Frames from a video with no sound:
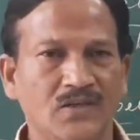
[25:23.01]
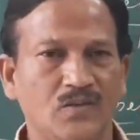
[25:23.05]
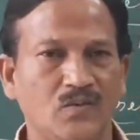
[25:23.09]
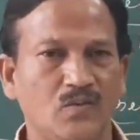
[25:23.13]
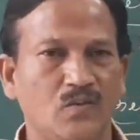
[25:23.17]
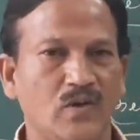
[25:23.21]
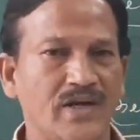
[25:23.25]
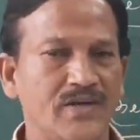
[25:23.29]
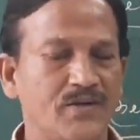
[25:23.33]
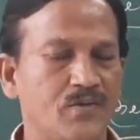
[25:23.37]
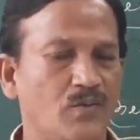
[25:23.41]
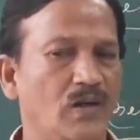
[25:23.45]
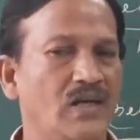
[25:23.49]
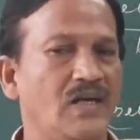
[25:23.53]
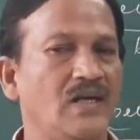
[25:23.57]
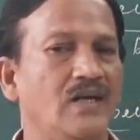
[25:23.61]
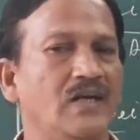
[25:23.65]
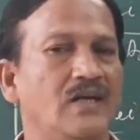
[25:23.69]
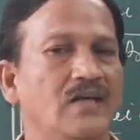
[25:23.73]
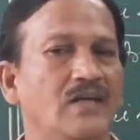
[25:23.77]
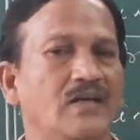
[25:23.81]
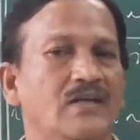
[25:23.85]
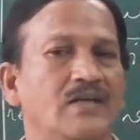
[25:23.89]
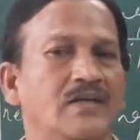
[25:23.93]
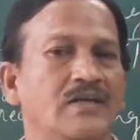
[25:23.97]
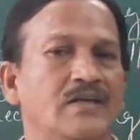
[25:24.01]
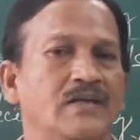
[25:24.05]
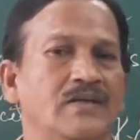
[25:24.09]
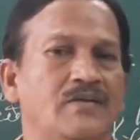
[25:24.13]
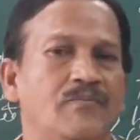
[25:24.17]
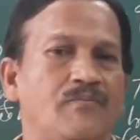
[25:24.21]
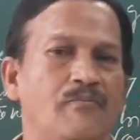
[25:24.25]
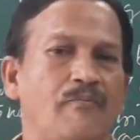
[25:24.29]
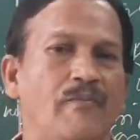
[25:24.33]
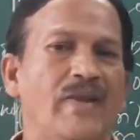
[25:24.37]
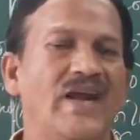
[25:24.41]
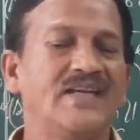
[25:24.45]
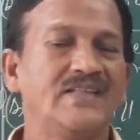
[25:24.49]
One will
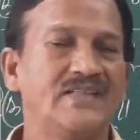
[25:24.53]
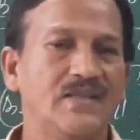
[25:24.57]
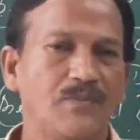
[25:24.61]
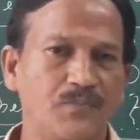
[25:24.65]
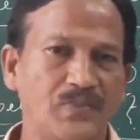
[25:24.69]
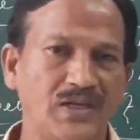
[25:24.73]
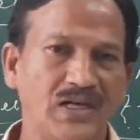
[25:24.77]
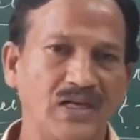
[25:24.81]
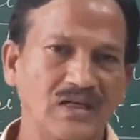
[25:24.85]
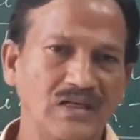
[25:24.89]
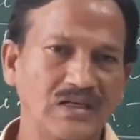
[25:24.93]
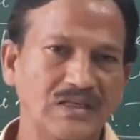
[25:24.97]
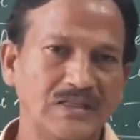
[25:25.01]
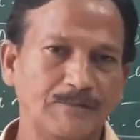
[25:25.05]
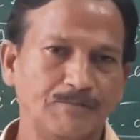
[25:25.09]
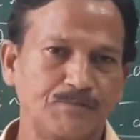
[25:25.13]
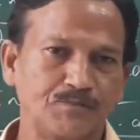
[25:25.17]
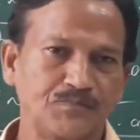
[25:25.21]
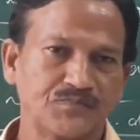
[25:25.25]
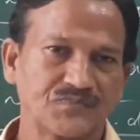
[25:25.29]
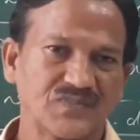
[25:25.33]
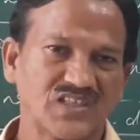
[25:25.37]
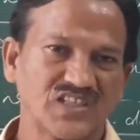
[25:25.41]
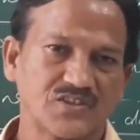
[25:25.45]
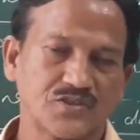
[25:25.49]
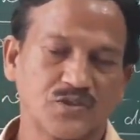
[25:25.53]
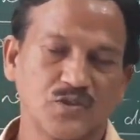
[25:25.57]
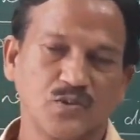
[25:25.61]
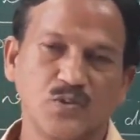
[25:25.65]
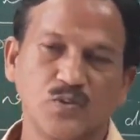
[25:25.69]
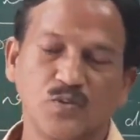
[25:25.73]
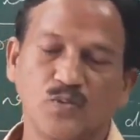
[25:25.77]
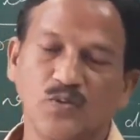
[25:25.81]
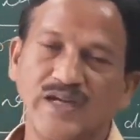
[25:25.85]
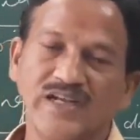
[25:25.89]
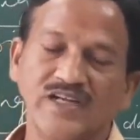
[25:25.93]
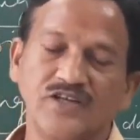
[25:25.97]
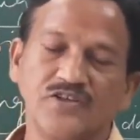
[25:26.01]
make the bill. So
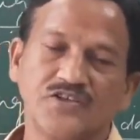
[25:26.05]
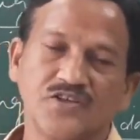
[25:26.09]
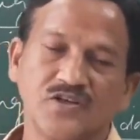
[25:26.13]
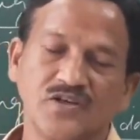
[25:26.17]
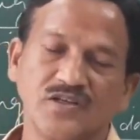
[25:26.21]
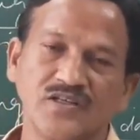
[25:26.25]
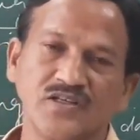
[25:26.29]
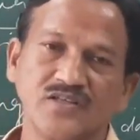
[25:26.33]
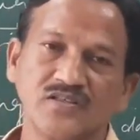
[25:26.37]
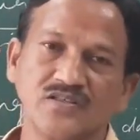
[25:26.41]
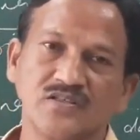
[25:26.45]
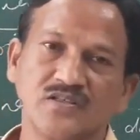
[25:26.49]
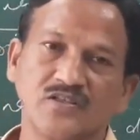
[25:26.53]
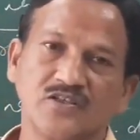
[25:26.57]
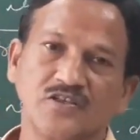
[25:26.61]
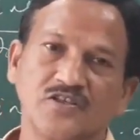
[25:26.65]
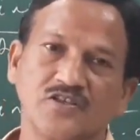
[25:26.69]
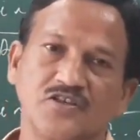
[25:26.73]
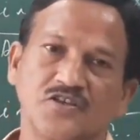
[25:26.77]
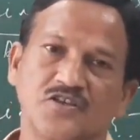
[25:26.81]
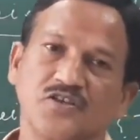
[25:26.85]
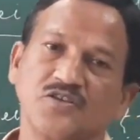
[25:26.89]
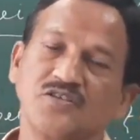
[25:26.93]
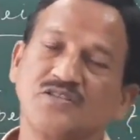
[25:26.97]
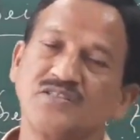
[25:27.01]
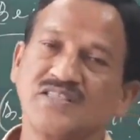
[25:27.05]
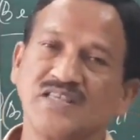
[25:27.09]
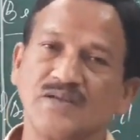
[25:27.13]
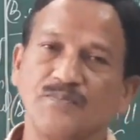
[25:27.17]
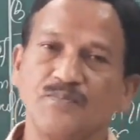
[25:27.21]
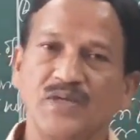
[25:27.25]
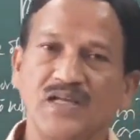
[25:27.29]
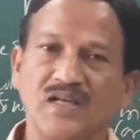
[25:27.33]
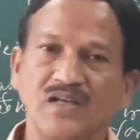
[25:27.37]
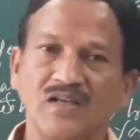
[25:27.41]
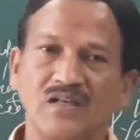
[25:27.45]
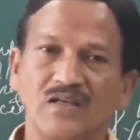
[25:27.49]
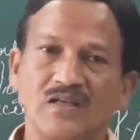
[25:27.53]
when drawer draws the
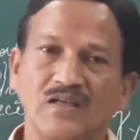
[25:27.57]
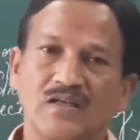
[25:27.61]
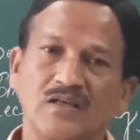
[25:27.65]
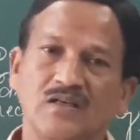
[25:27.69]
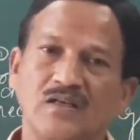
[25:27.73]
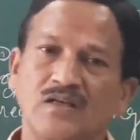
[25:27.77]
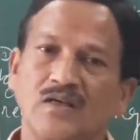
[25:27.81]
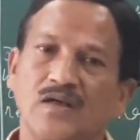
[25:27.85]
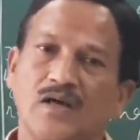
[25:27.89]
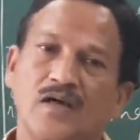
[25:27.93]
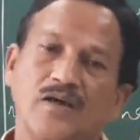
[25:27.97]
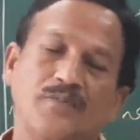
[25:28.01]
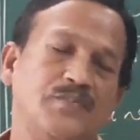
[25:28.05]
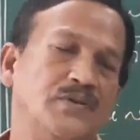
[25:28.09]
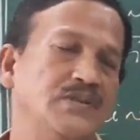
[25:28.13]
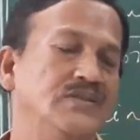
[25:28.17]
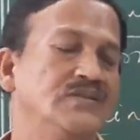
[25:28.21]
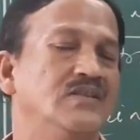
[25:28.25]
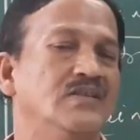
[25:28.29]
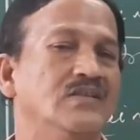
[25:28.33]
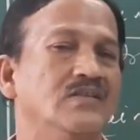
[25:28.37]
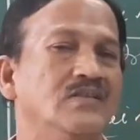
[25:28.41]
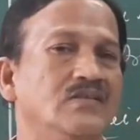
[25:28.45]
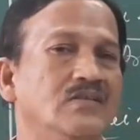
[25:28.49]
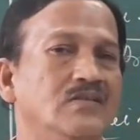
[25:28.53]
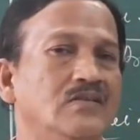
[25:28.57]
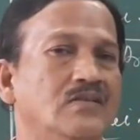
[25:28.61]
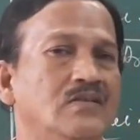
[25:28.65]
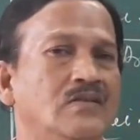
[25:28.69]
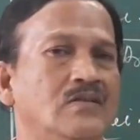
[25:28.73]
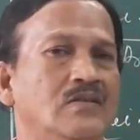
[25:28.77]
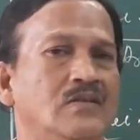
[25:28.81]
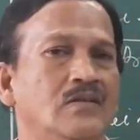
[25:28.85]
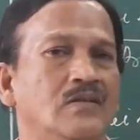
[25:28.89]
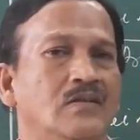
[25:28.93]
bill upon the